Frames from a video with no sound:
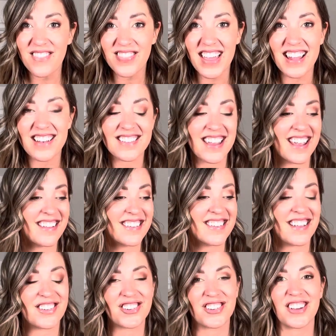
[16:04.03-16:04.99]
that takes
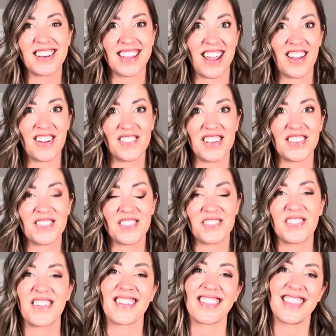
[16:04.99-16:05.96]
such good care of us
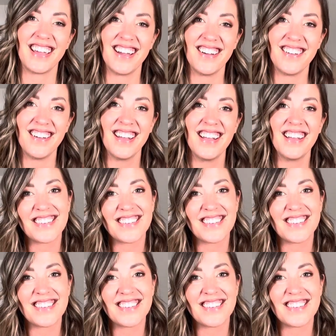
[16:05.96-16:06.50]
when we're there.